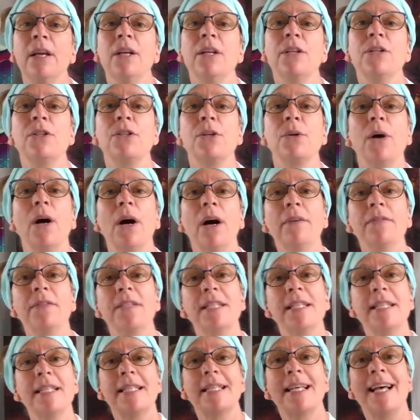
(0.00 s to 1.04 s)
So off to
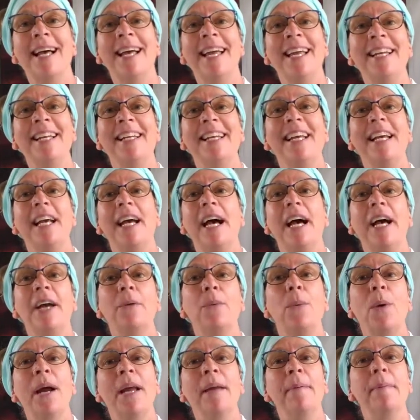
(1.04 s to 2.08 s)
the side, I
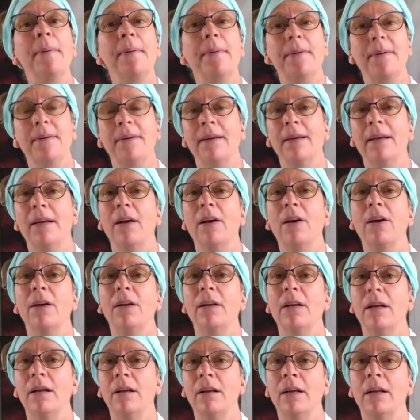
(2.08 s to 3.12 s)
wipe
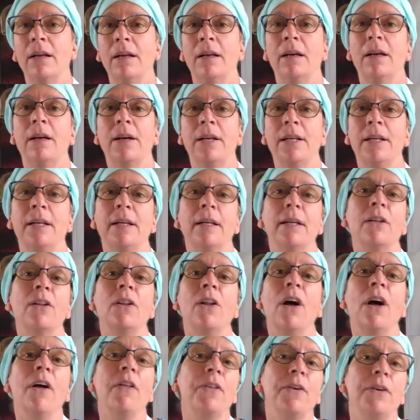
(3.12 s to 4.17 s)
on a
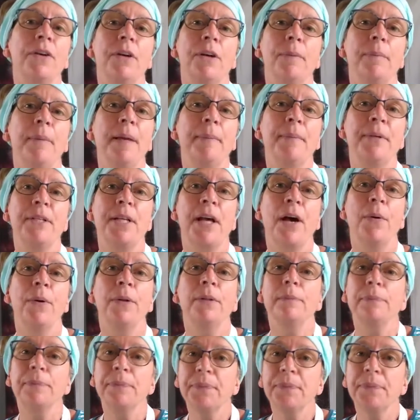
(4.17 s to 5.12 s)
cloth or a paper towel,